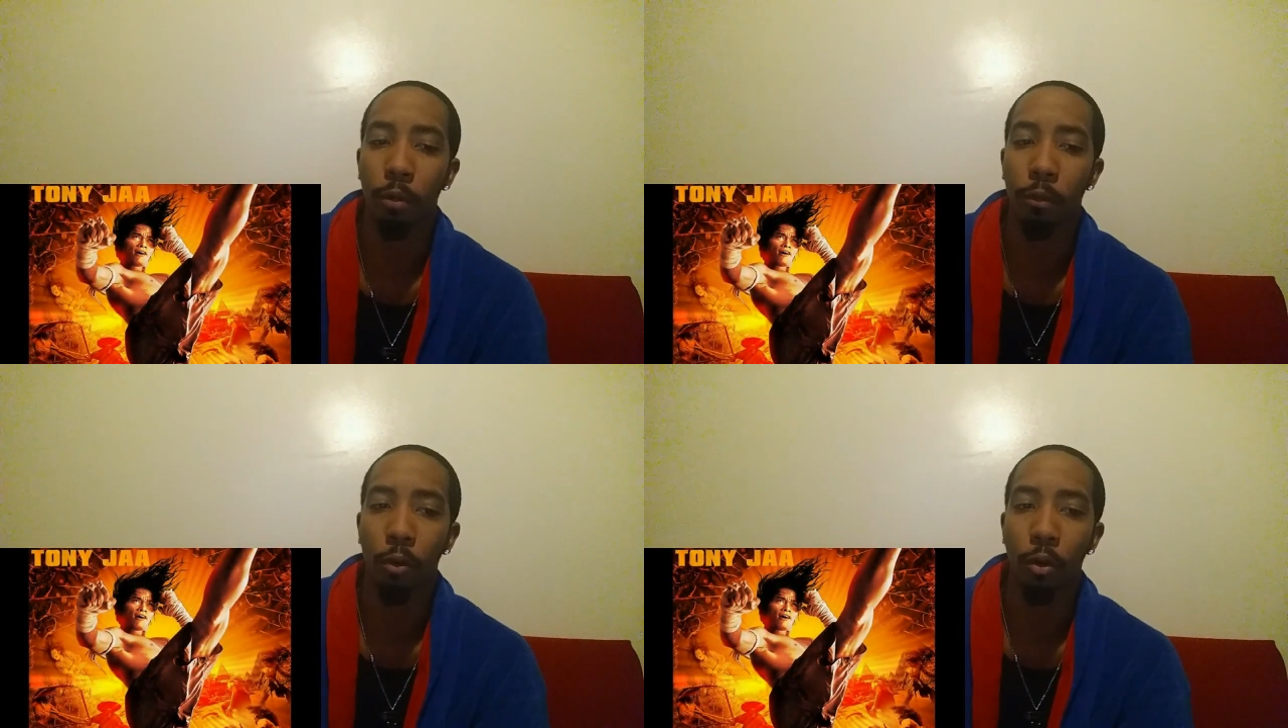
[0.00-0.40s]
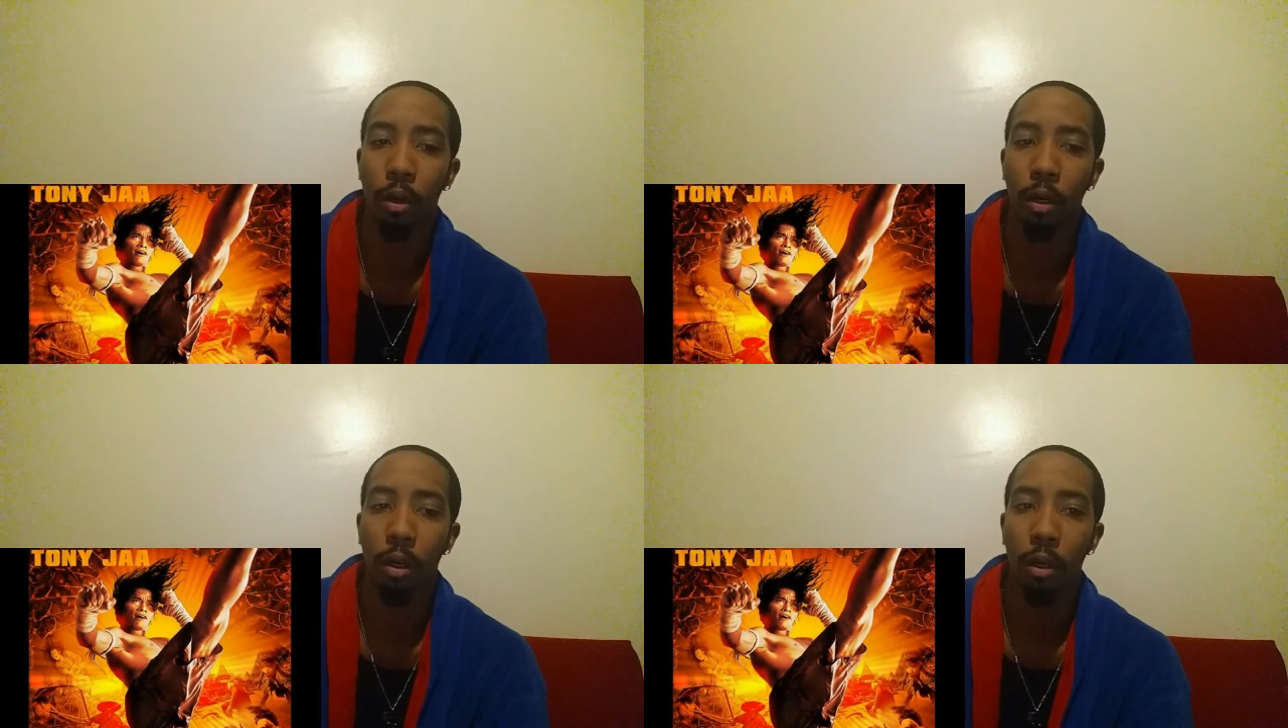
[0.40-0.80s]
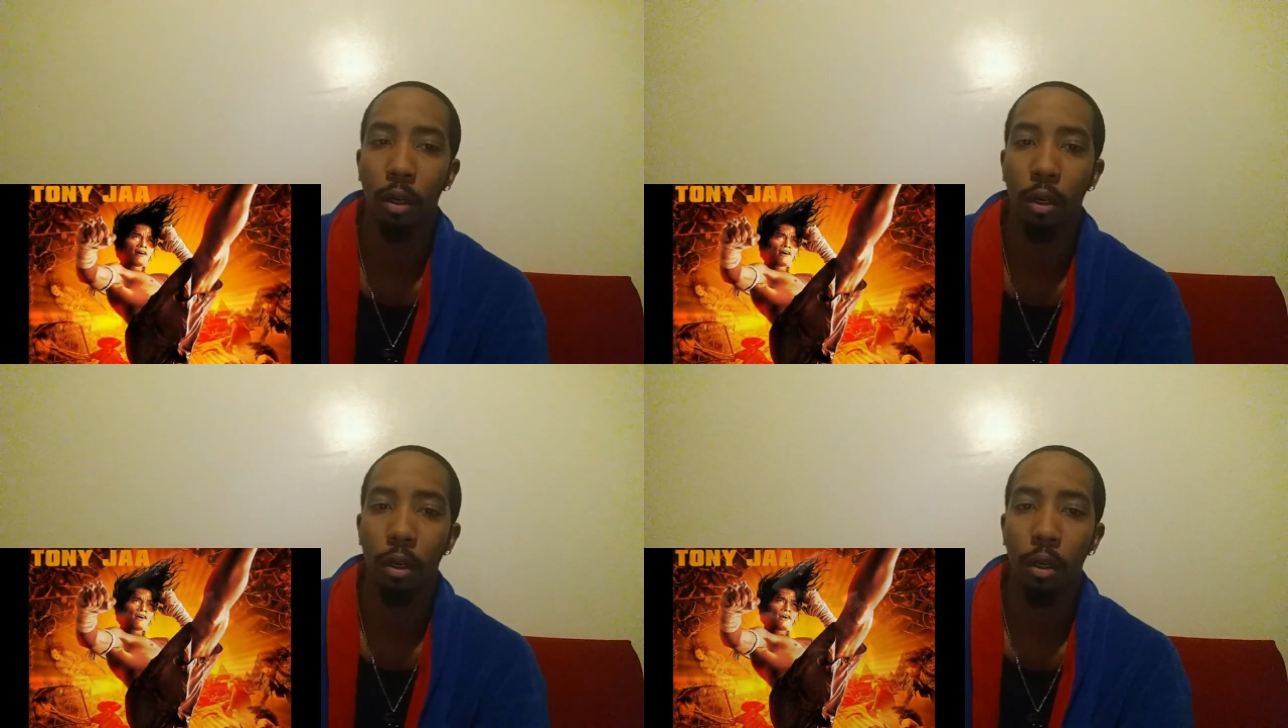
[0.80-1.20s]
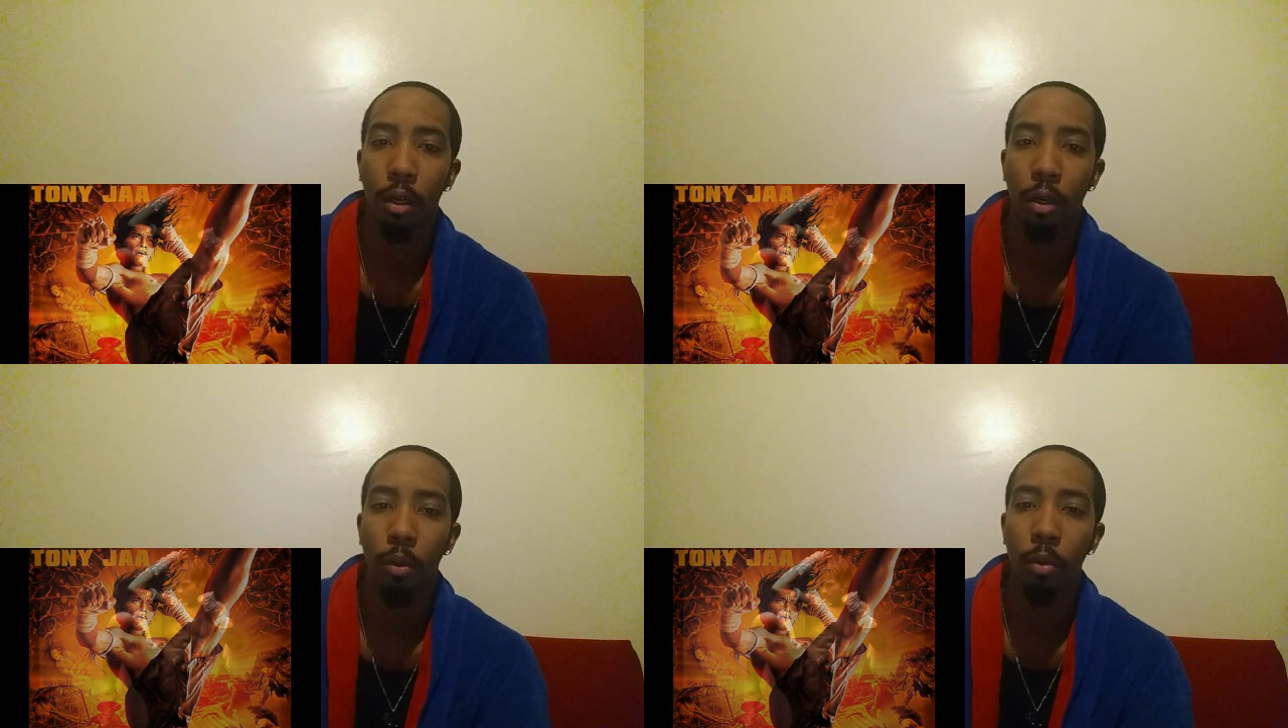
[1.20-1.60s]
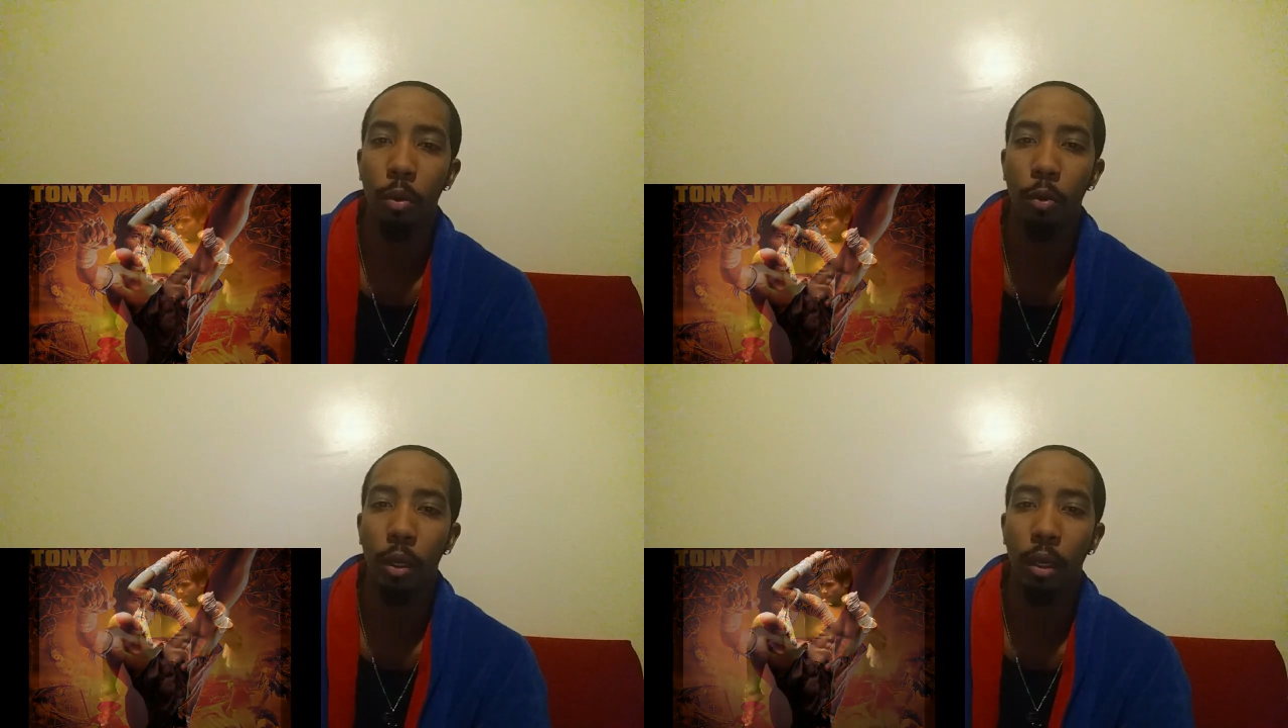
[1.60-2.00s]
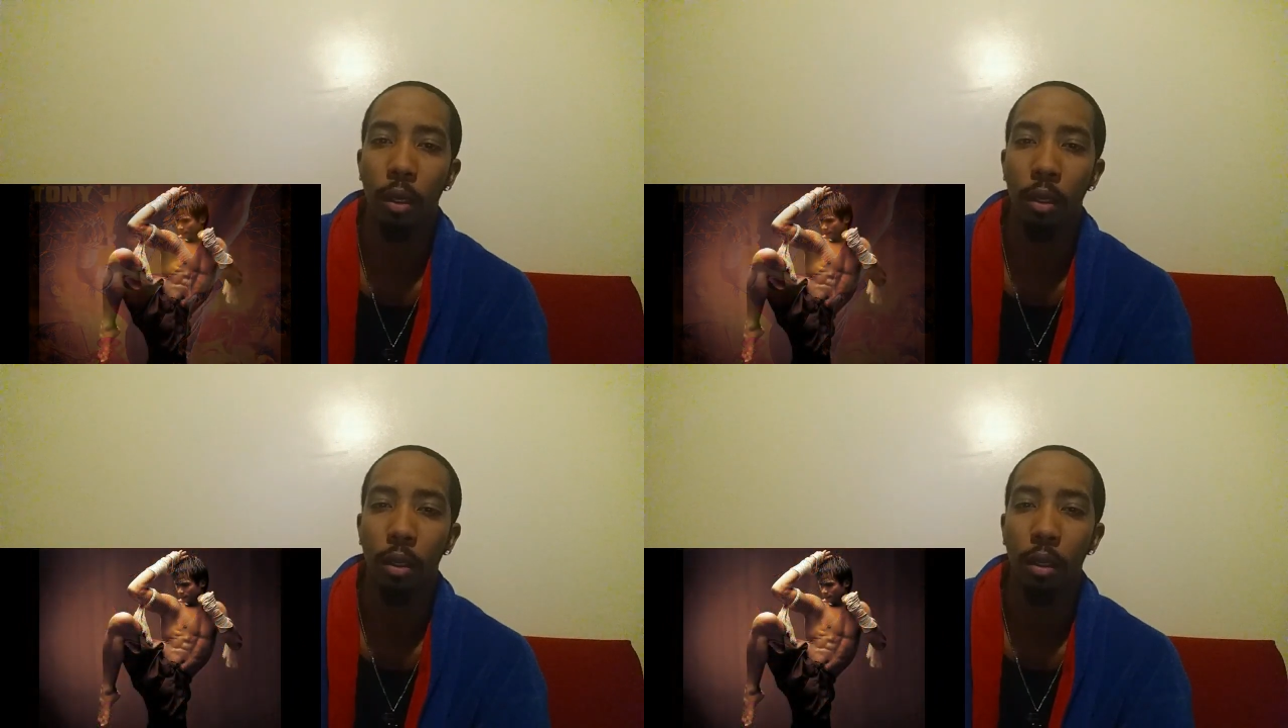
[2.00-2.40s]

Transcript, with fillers: before. Who were you in?